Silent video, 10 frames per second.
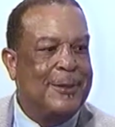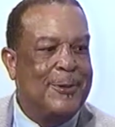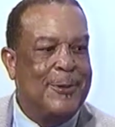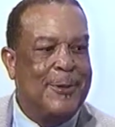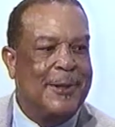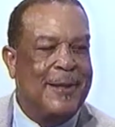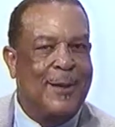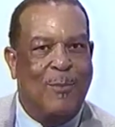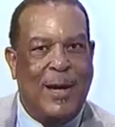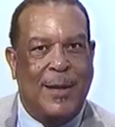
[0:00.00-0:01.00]
Youngsters don't know
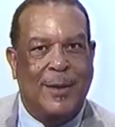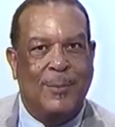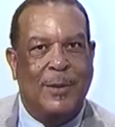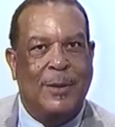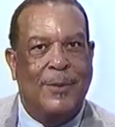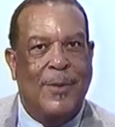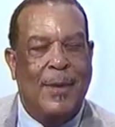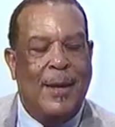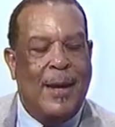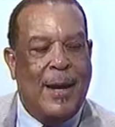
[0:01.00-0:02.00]
anything about it, but
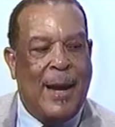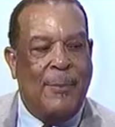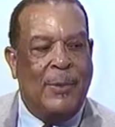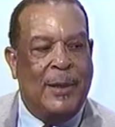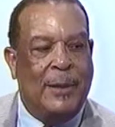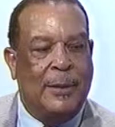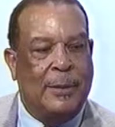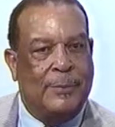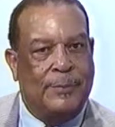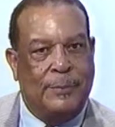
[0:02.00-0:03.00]
I
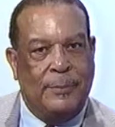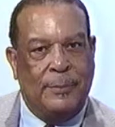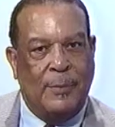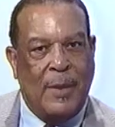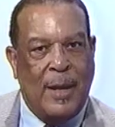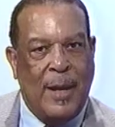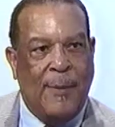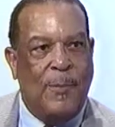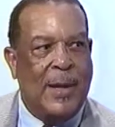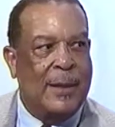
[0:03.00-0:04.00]
played a
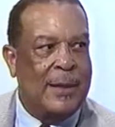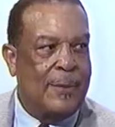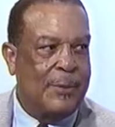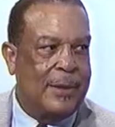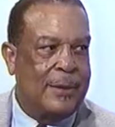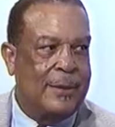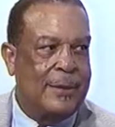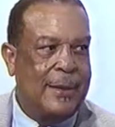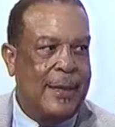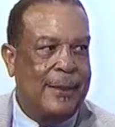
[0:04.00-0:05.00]
halfback at that
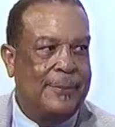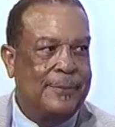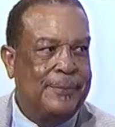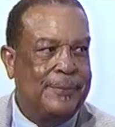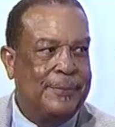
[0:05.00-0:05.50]
particular time.